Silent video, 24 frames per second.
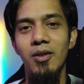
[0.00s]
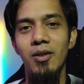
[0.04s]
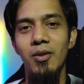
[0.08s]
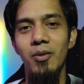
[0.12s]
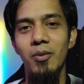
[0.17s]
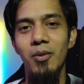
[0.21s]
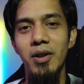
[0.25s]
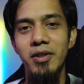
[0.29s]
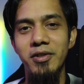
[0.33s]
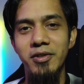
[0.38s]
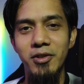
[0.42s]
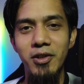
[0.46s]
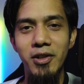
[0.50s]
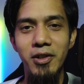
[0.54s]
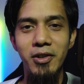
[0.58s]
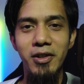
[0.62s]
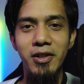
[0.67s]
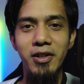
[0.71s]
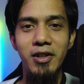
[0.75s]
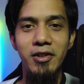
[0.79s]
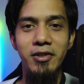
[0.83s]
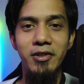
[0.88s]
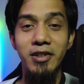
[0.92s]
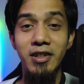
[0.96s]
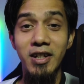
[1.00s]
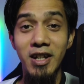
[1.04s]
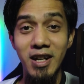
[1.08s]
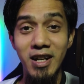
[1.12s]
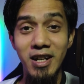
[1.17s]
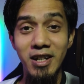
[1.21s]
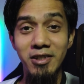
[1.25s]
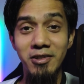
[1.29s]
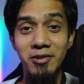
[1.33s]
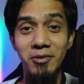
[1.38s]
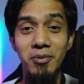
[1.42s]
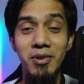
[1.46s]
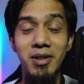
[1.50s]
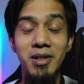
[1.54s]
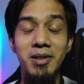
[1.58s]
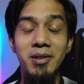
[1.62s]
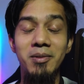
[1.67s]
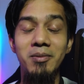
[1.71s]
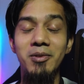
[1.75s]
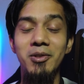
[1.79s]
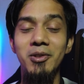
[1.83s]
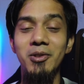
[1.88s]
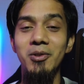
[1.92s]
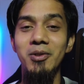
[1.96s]
What's going on, guys?
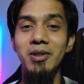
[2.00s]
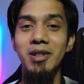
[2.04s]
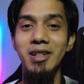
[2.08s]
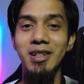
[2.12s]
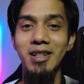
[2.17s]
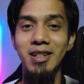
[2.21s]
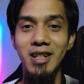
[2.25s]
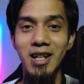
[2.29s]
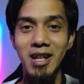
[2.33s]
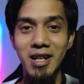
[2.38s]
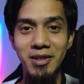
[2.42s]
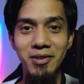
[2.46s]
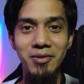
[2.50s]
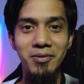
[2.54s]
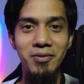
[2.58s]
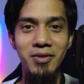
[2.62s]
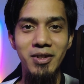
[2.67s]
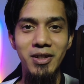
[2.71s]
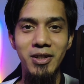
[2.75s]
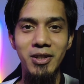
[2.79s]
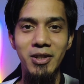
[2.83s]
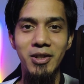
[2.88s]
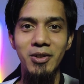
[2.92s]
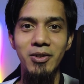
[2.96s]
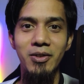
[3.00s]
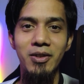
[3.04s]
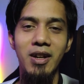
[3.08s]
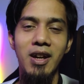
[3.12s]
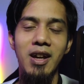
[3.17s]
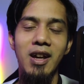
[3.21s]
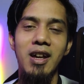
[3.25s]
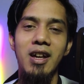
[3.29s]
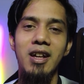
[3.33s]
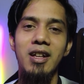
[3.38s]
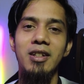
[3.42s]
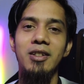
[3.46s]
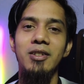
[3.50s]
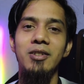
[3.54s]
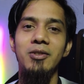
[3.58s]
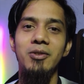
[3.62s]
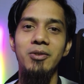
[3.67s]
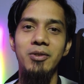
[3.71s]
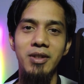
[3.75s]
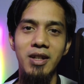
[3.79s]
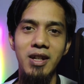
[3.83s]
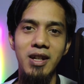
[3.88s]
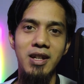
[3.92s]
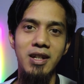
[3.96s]
Welcome to another video, and
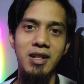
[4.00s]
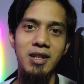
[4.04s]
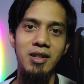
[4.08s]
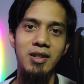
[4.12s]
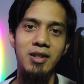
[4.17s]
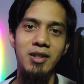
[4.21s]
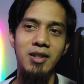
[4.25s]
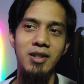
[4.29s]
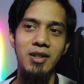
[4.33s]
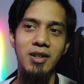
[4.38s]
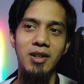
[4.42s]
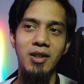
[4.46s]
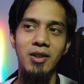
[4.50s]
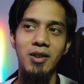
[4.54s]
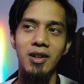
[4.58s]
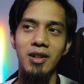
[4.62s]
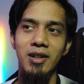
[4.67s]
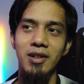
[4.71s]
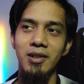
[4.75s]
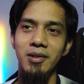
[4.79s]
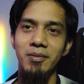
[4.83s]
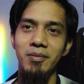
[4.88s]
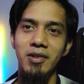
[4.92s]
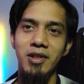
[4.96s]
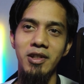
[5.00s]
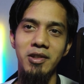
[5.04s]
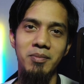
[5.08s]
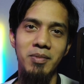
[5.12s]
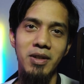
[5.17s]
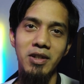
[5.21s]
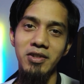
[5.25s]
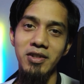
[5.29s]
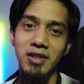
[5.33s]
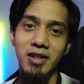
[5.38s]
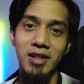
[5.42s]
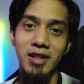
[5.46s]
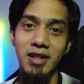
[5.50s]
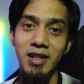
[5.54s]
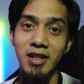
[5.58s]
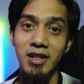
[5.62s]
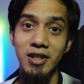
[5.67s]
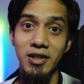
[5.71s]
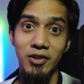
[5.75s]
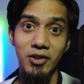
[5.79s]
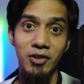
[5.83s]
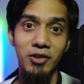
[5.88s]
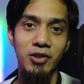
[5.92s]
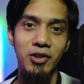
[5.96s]
today uh, it's basically a
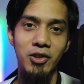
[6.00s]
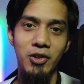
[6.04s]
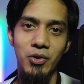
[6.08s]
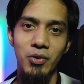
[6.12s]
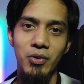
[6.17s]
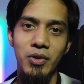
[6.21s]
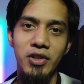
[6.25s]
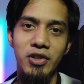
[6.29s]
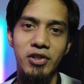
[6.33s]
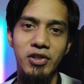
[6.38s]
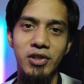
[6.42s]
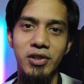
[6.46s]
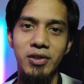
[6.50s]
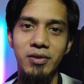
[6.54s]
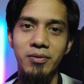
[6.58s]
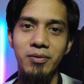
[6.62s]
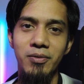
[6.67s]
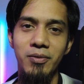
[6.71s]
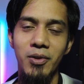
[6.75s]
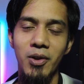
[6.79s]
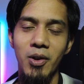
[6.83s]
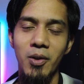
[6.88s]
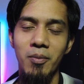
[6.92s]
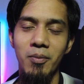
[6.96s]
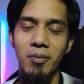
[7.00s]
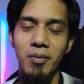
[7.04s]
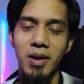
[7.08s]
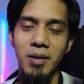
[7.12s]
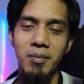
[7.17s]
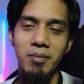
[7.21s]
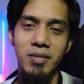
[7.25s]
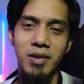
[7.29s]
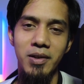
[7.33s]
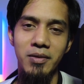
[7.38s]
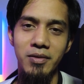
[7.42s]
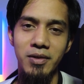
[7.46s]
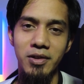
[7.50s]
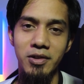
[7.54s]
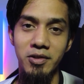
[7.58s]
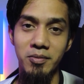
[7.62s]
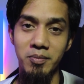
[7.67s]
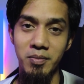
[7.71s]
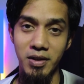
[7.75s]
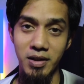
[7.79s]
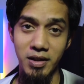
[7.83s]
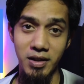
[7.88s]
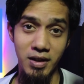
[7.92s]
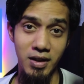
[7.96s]
continuation from my previous
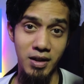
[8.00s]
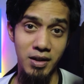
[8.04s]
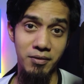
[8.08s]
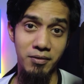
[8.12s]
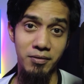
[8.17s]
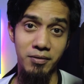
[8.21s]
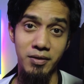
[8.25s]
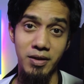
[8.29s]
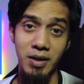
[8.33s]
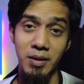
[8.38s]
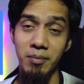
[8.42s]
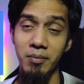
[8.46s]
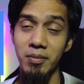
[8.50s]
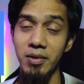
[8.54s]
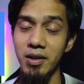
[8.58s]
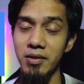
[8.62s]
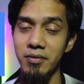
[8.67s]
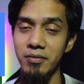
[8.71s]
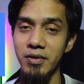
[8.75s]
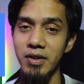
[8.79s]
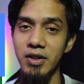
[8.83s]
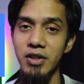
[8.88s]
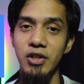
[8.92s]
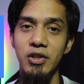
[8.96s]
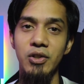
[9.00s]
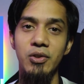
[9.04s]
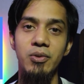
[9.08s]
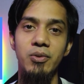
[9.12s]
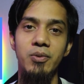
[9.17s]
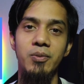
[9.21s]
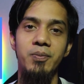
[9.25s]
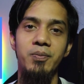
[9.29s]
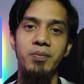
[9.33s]
P D F template video.